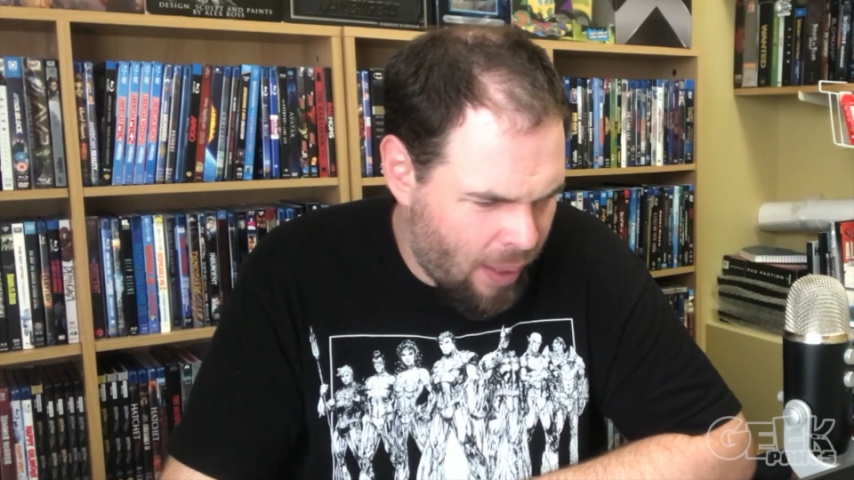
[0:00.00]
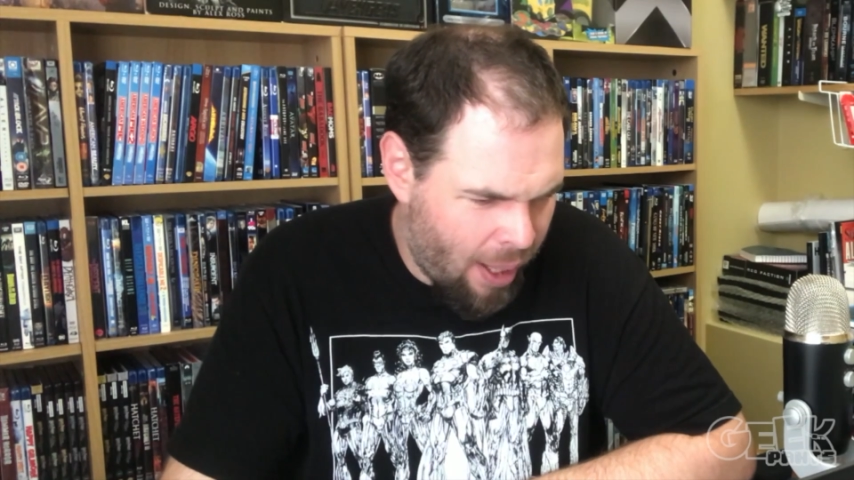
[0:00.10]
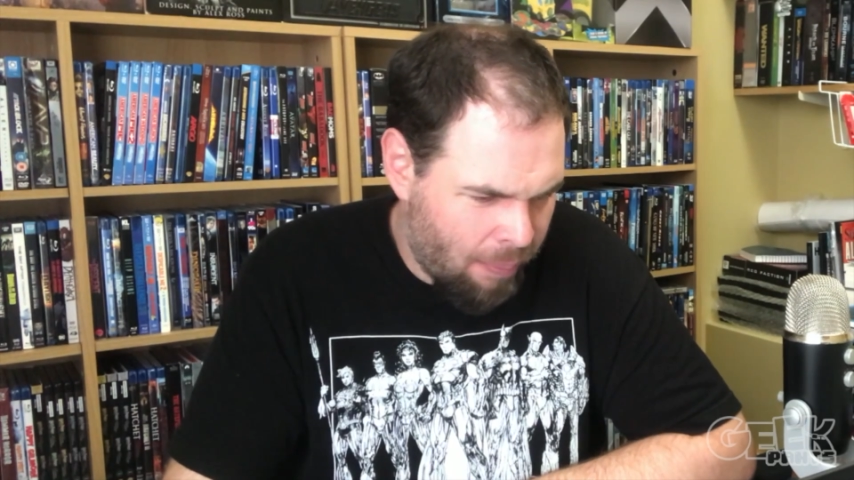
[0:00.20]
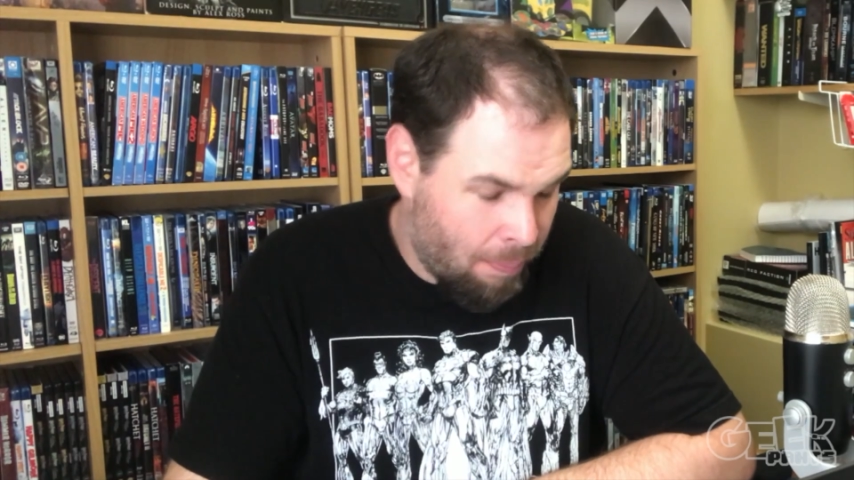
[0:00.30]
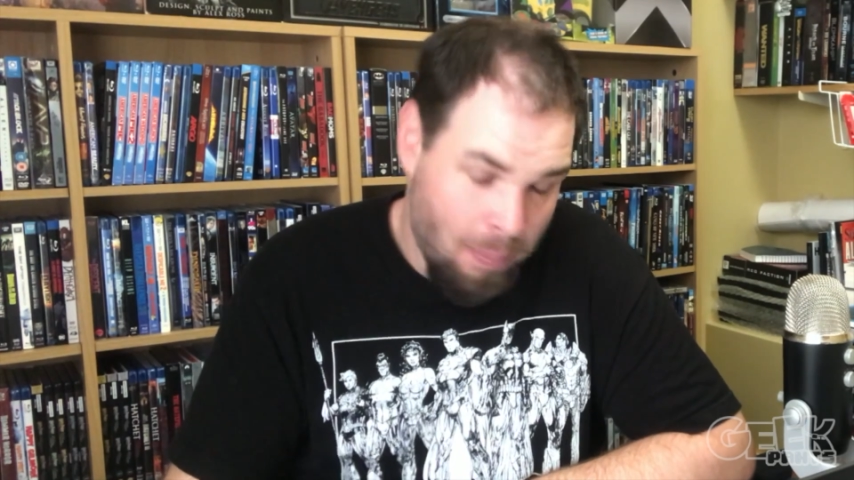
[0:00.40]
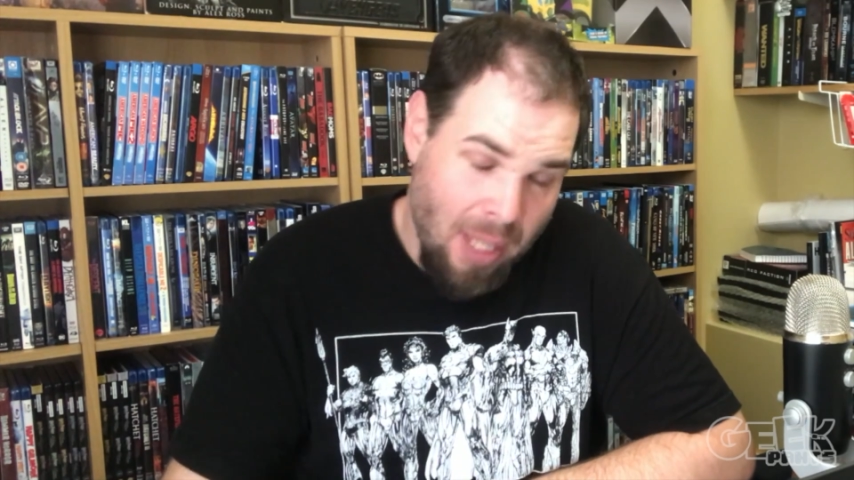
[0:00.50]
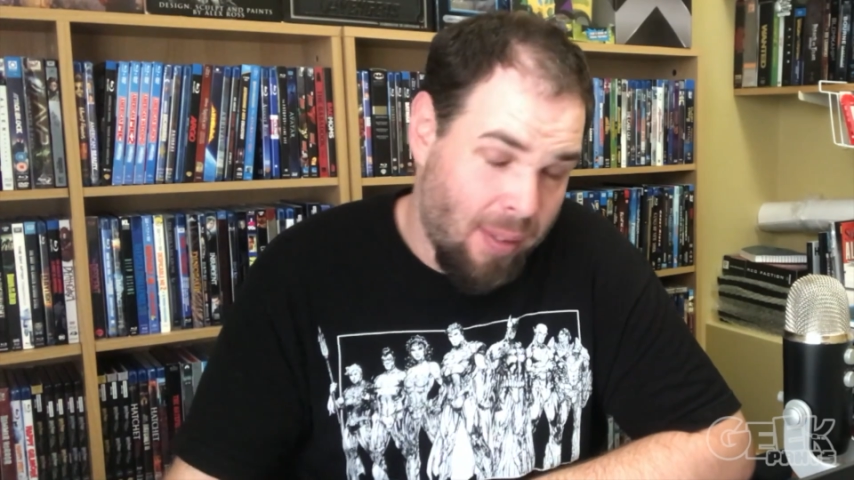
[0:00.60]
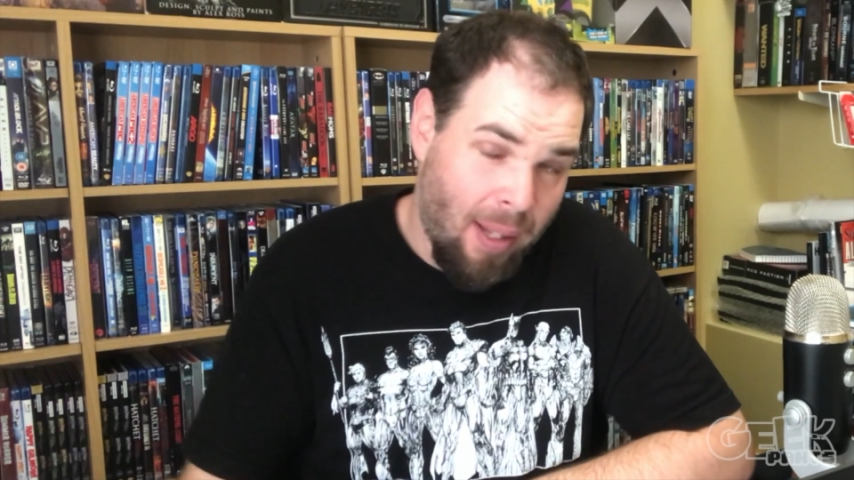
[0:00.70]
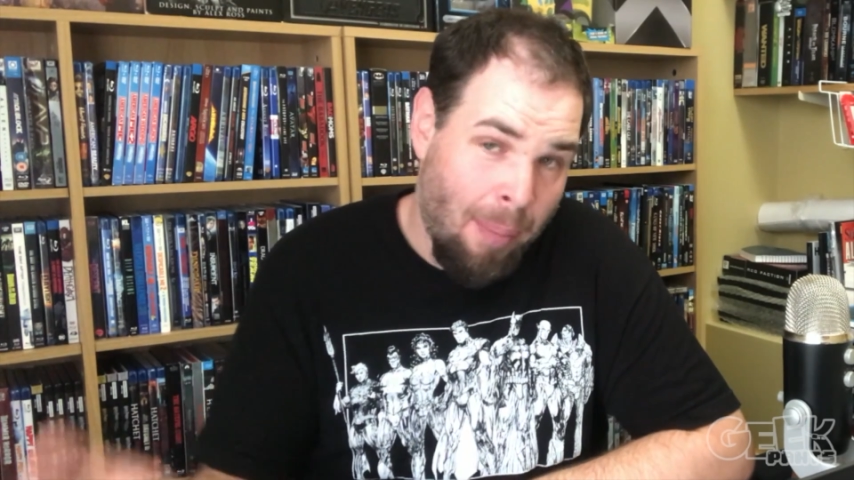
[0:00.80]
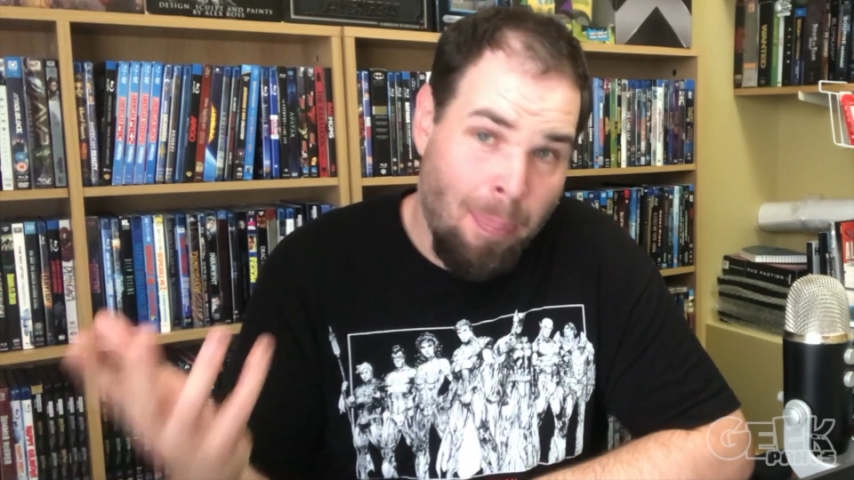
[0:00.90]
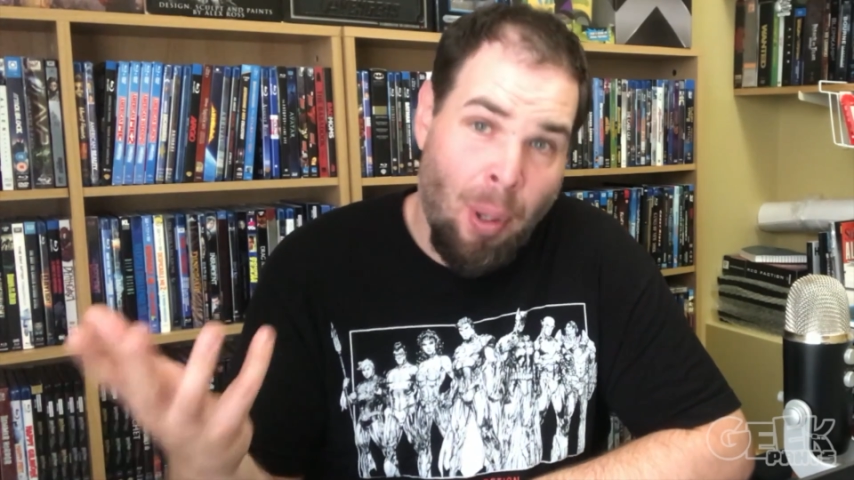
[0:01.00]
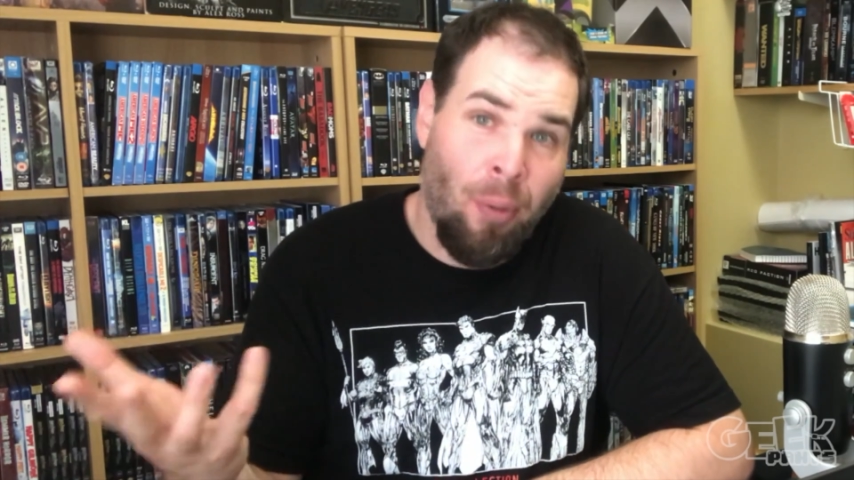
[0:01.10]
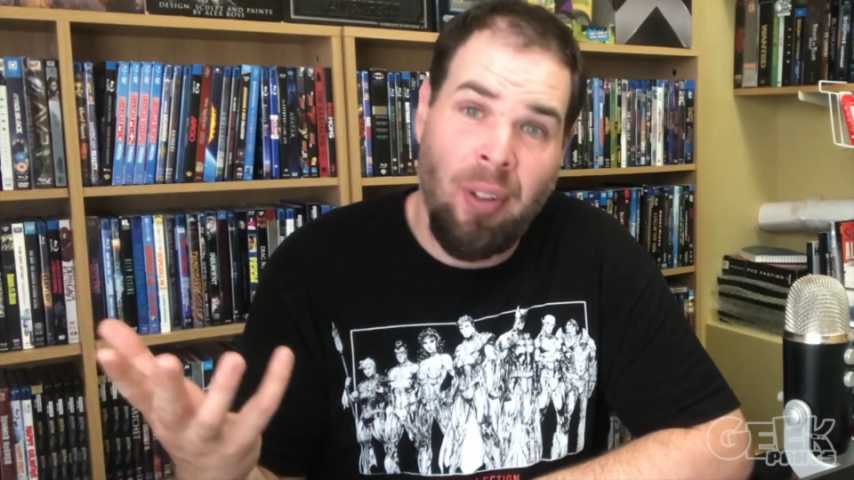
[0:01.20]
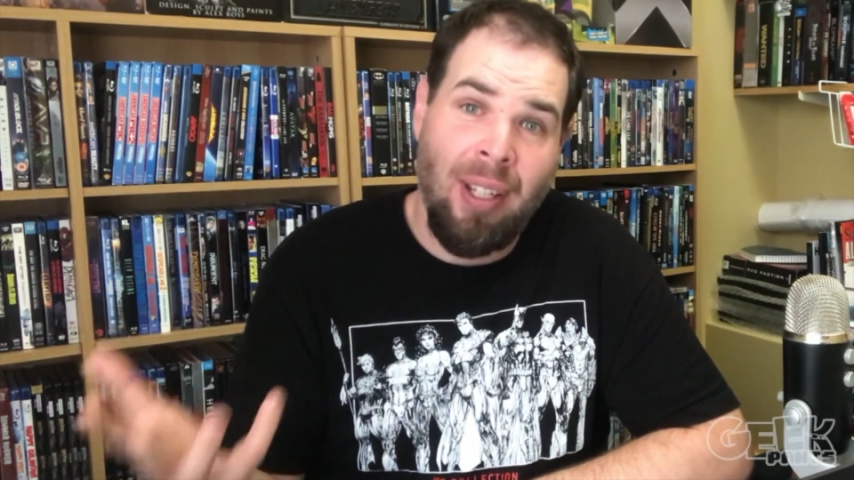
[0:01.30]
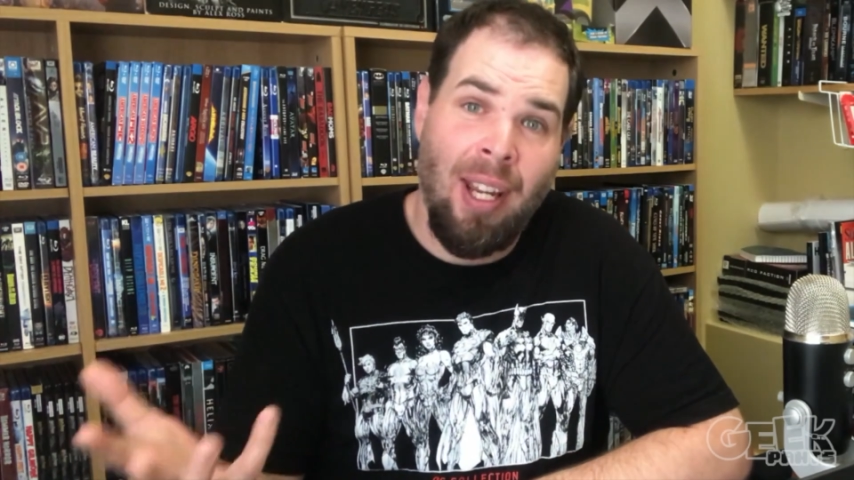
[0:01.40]
that basically that
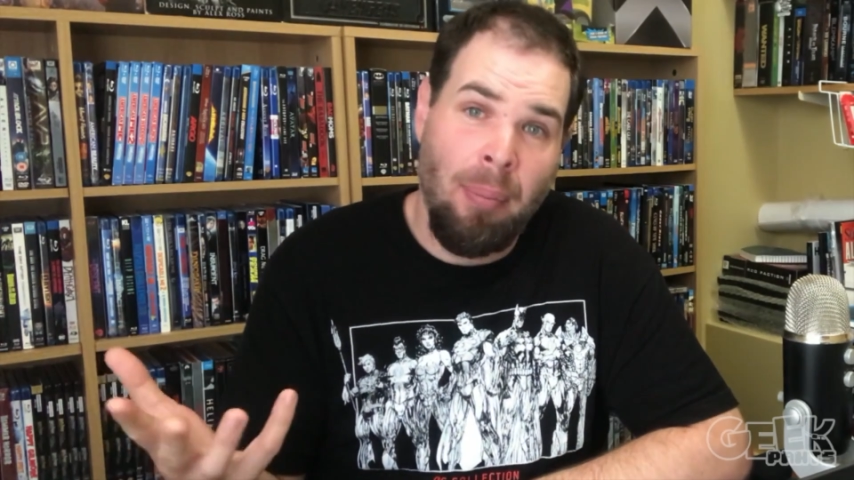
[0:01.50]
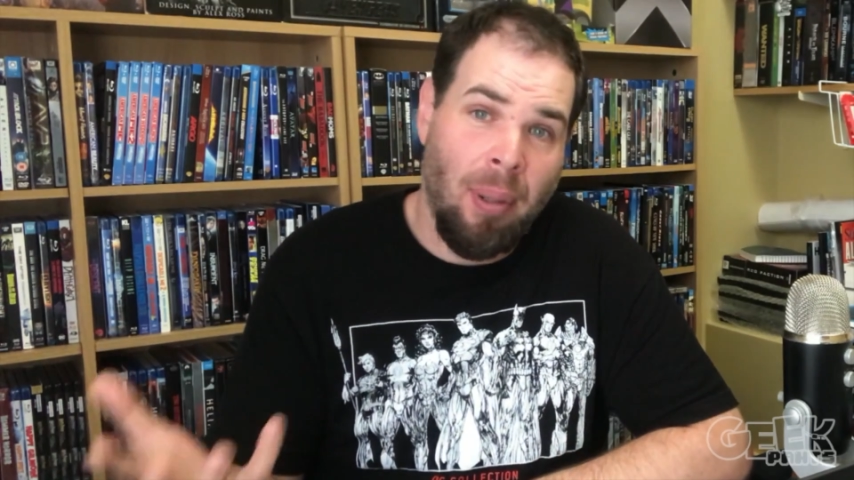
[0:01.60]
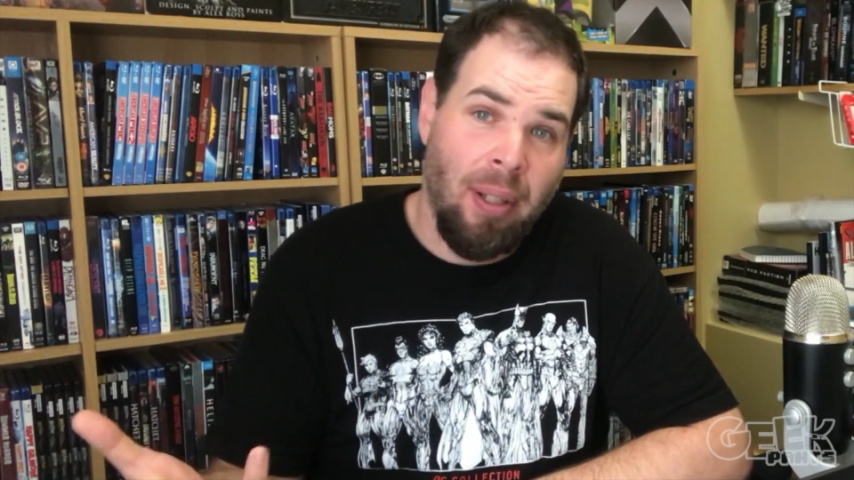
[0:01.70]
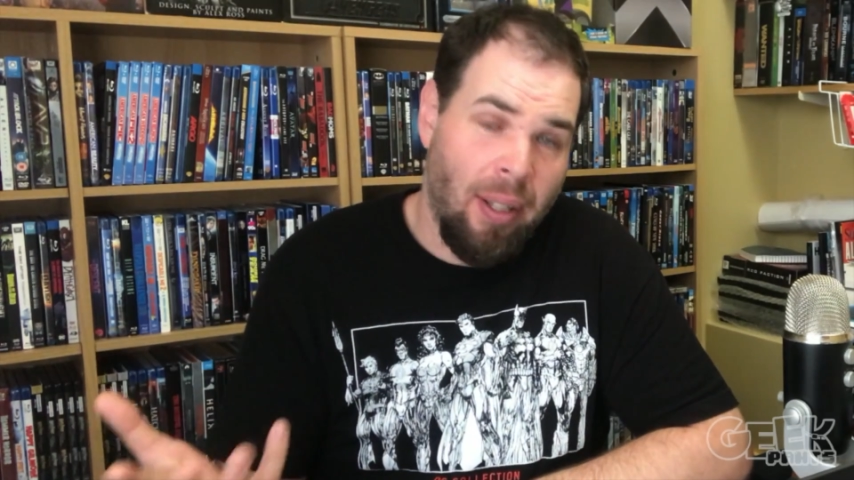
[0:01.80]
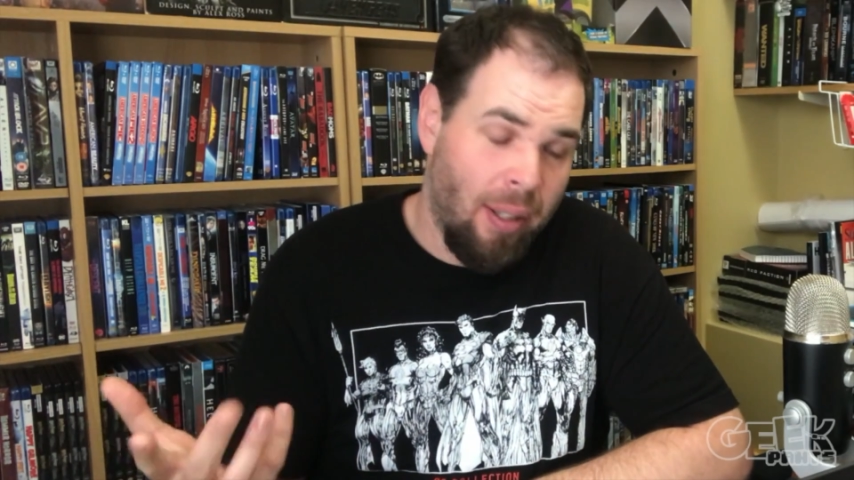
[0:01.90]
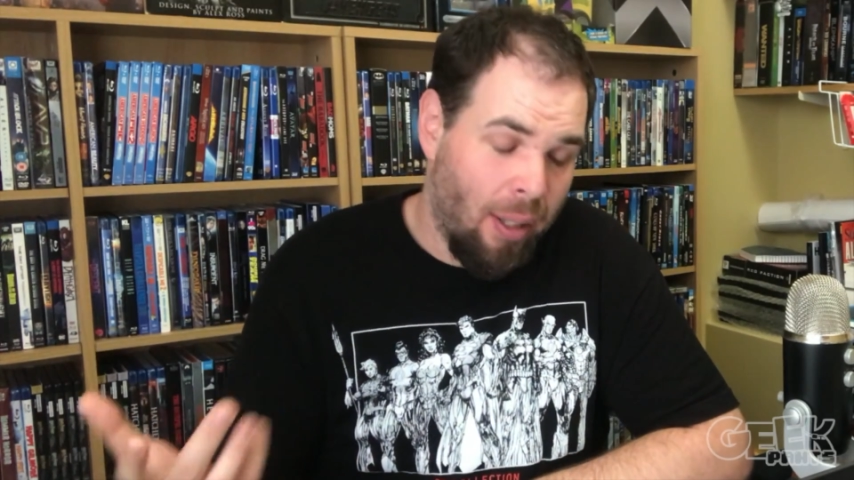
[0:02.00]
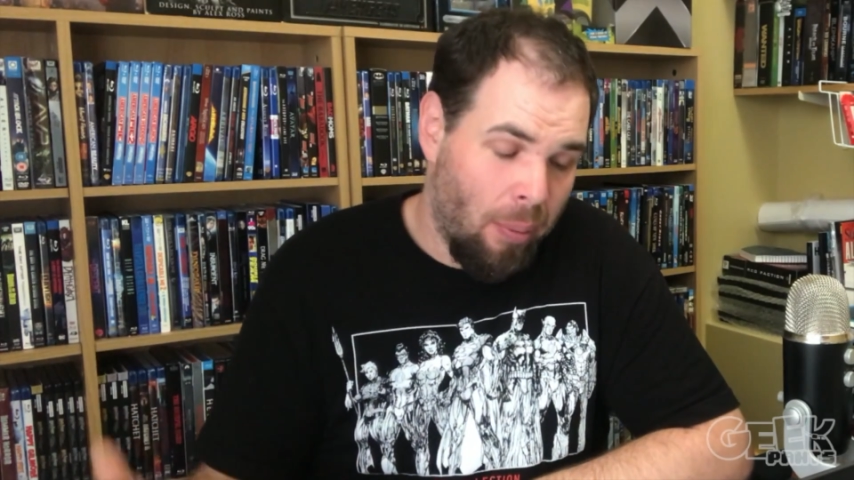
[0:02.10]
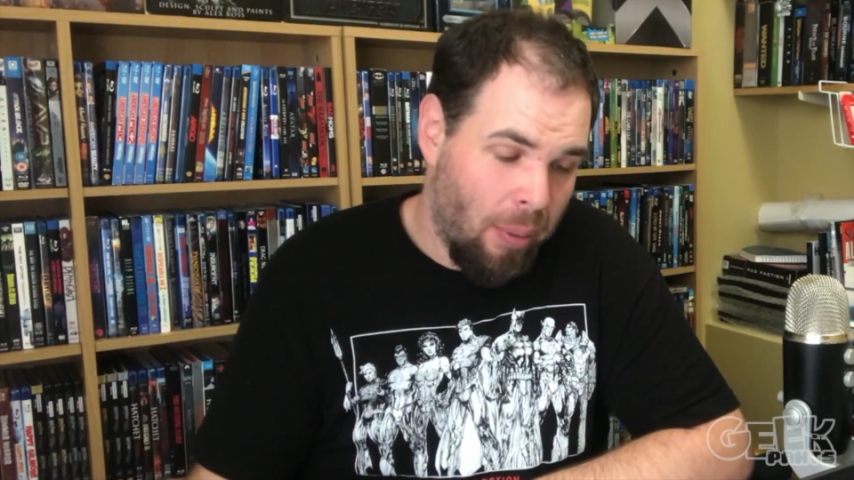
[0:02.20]
perfect gameplay that